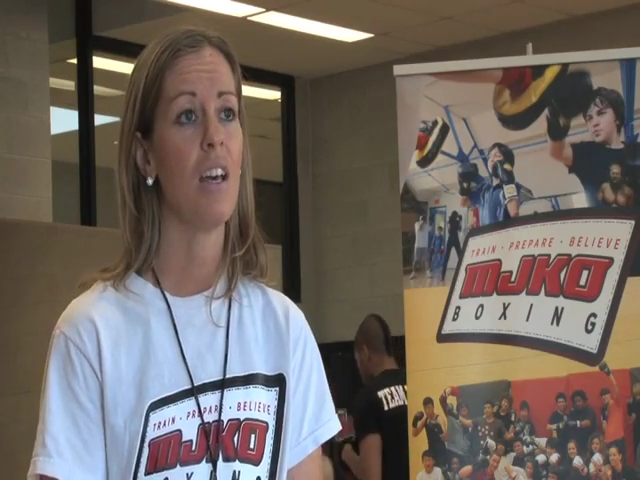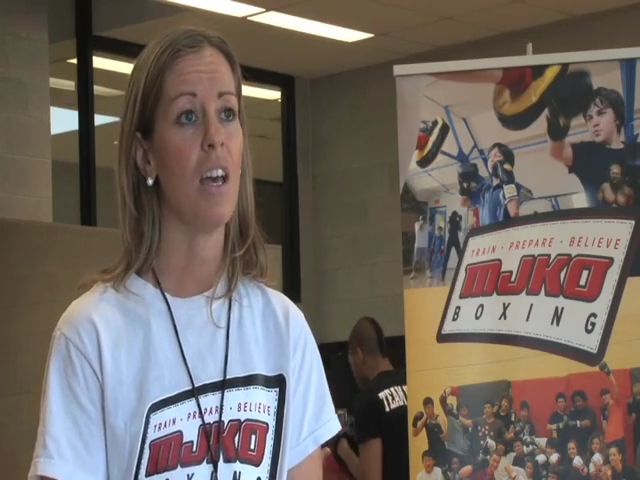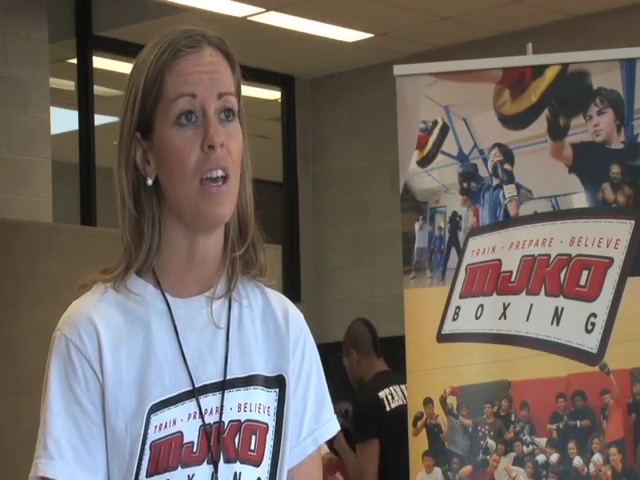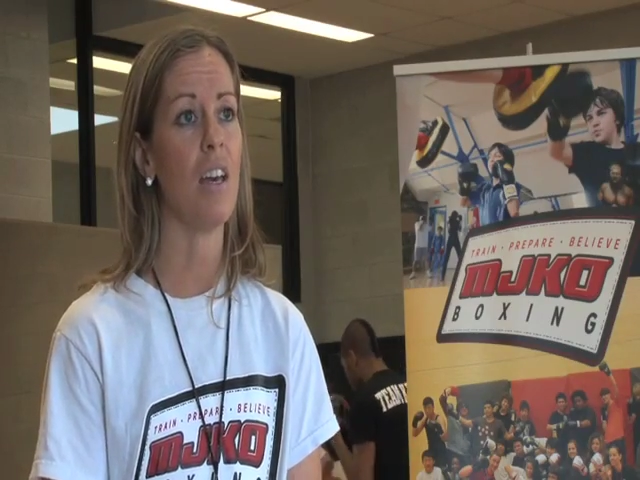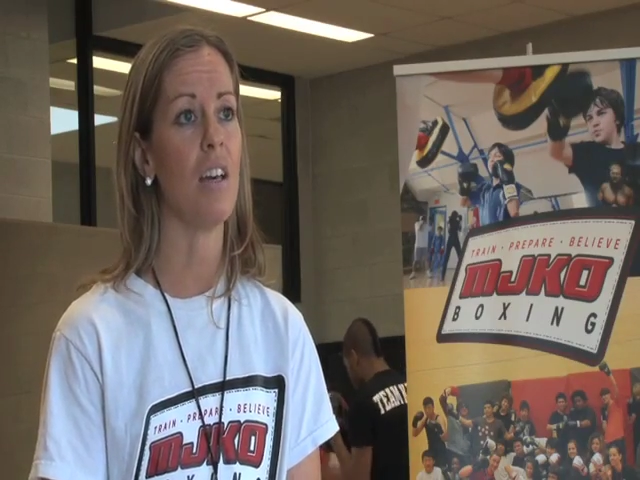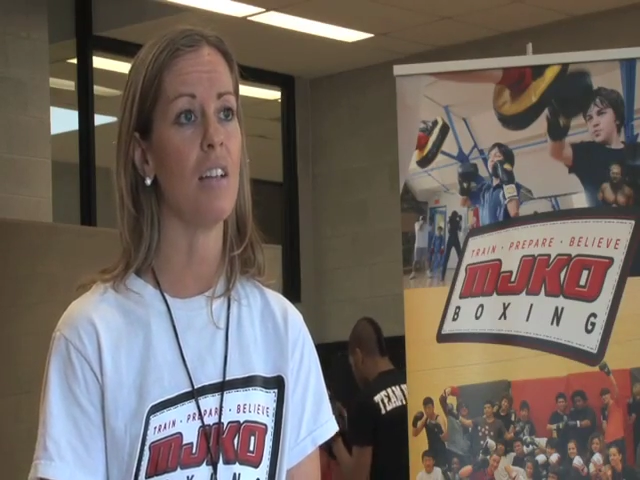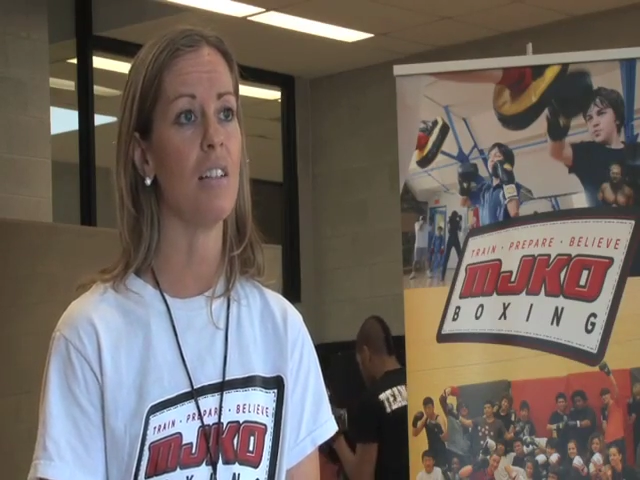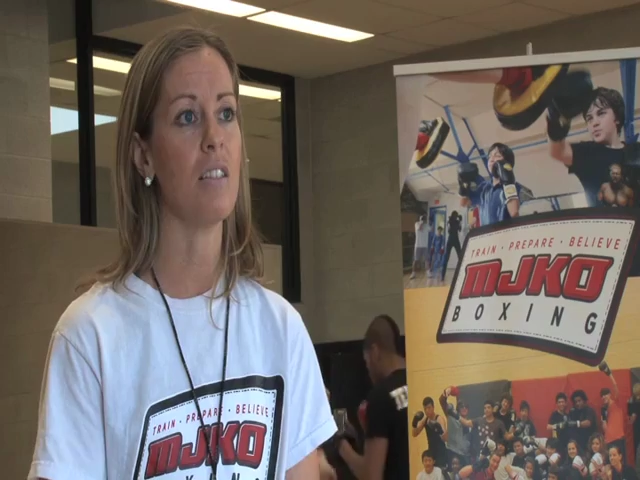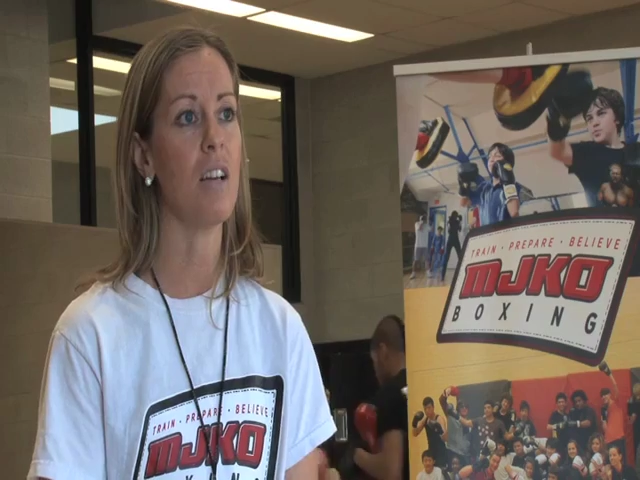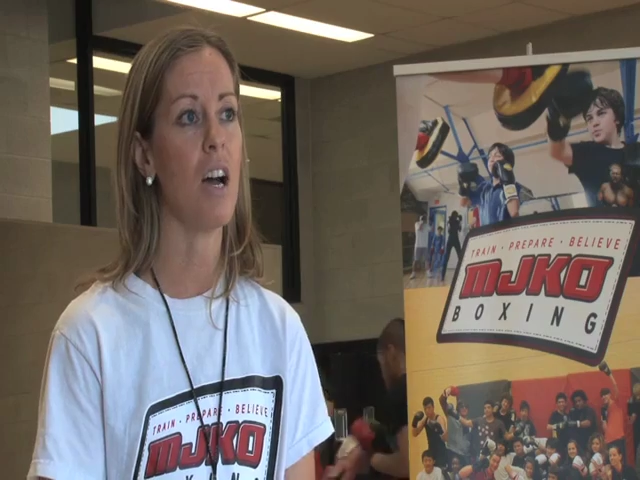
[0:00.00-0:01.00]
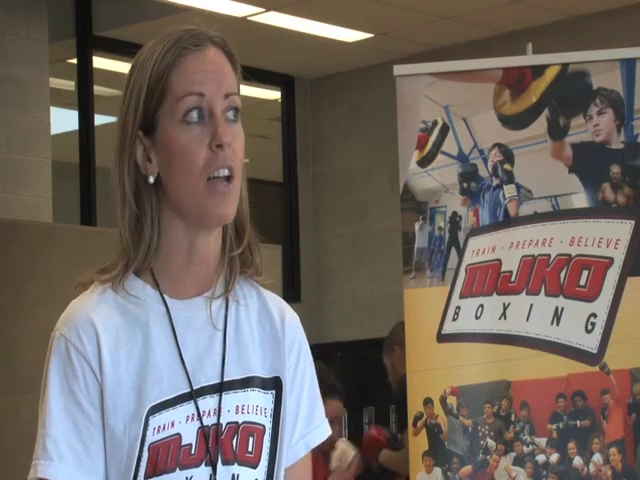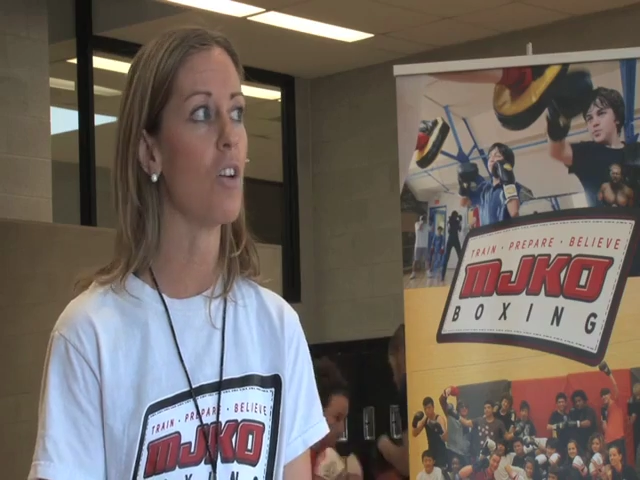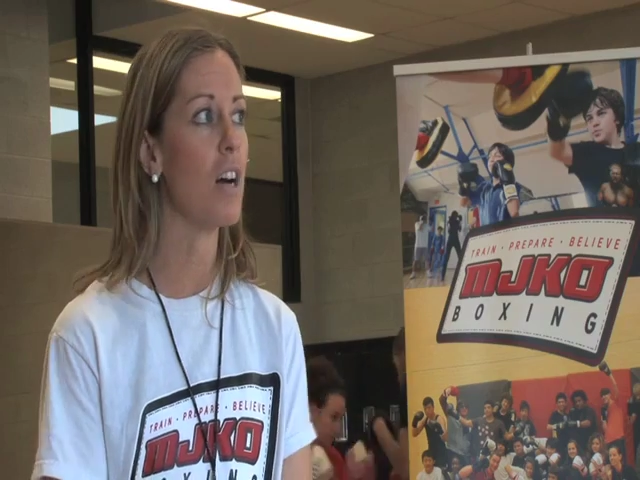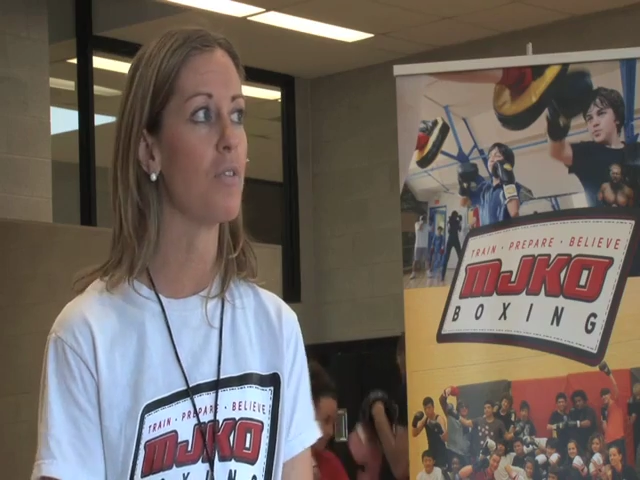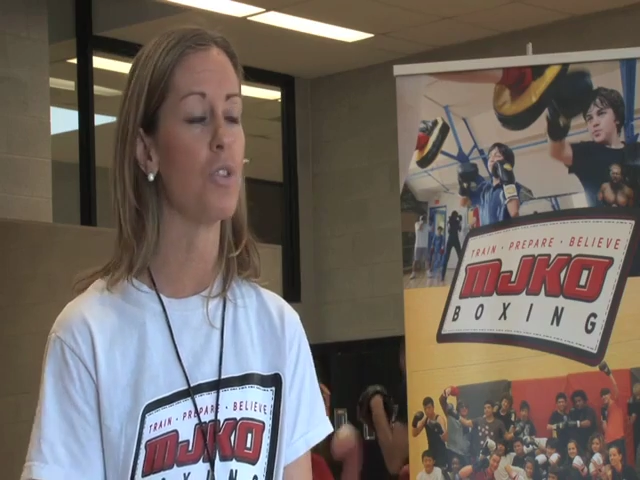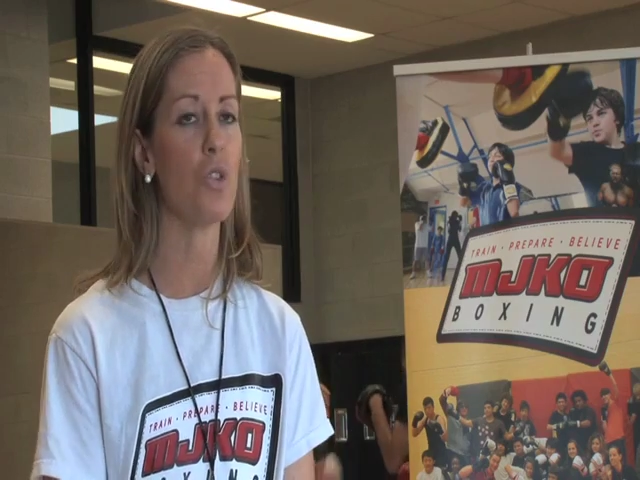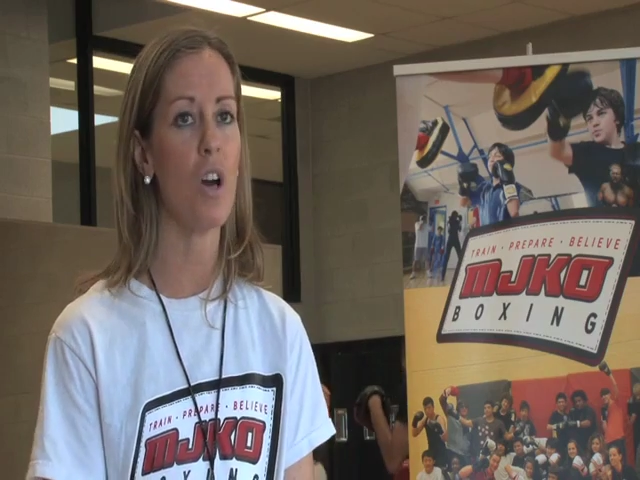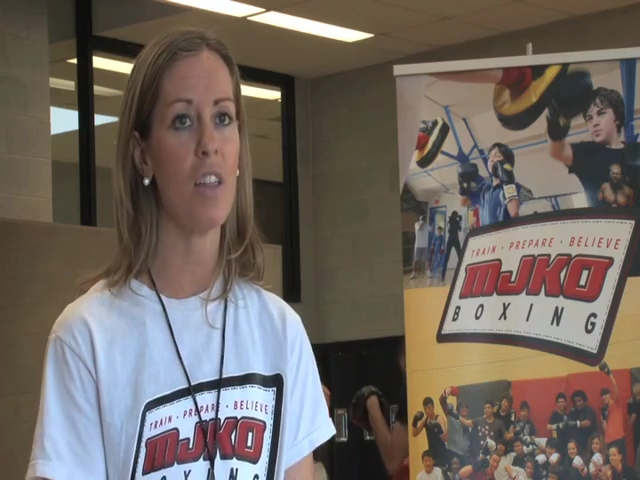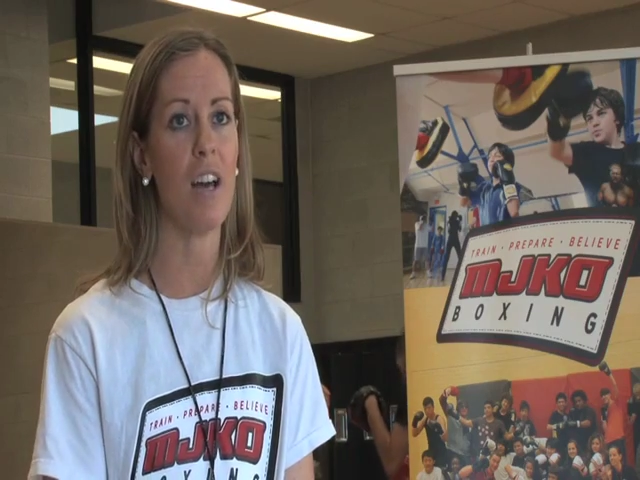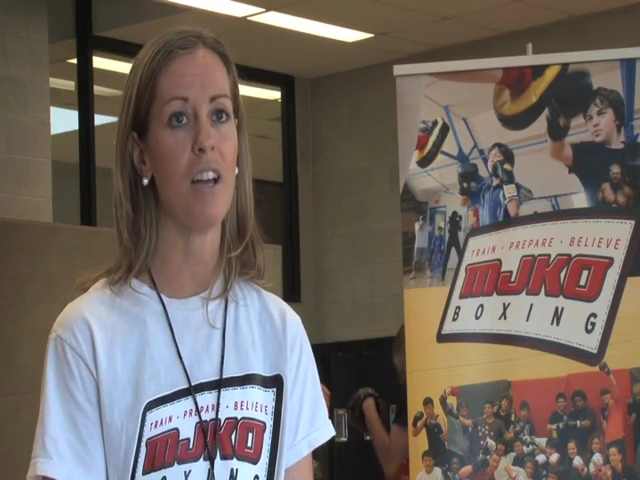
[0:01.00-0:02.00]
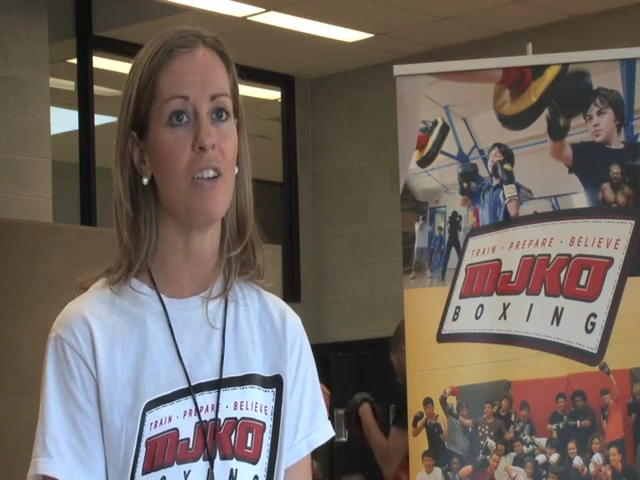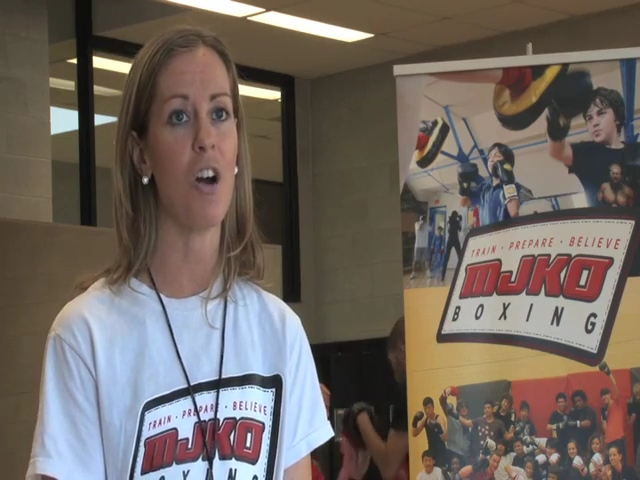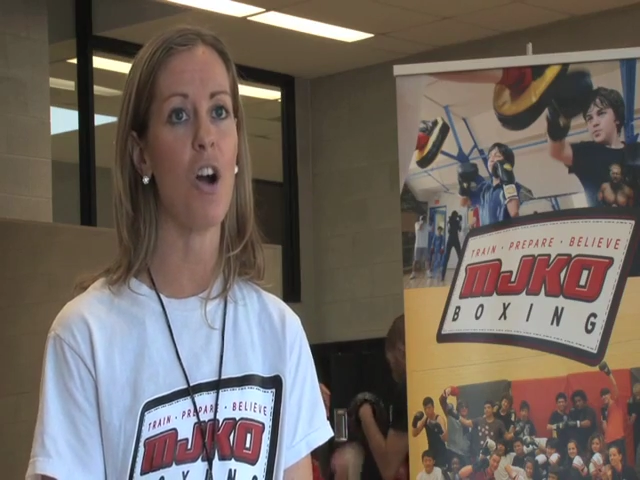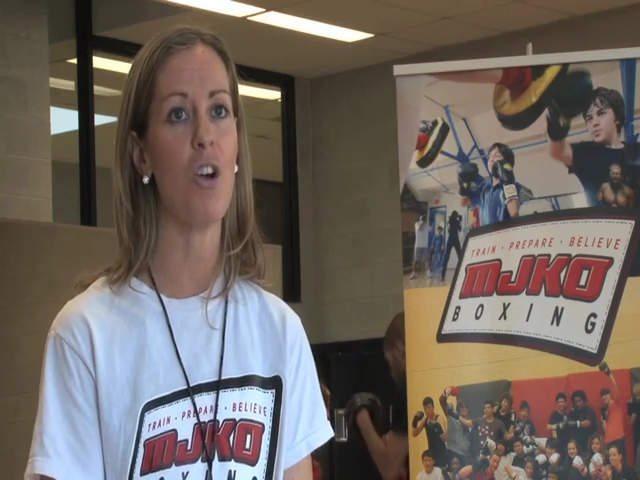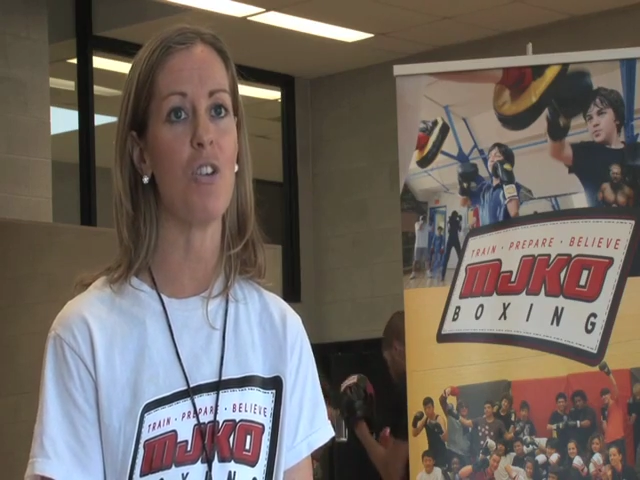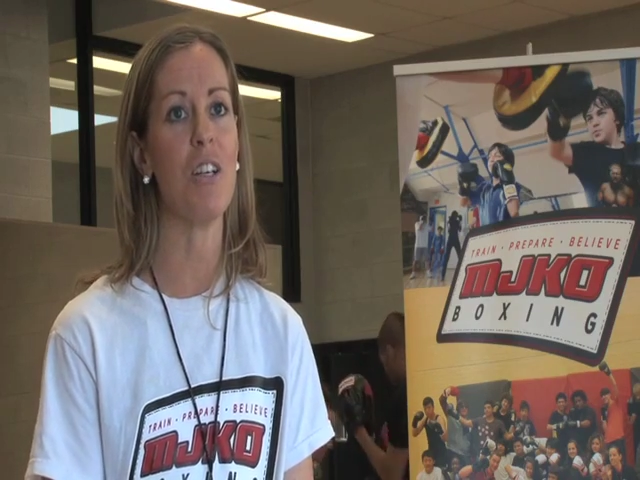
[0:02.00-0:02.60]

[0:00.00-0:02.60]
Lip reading: And I don't have to try that hard.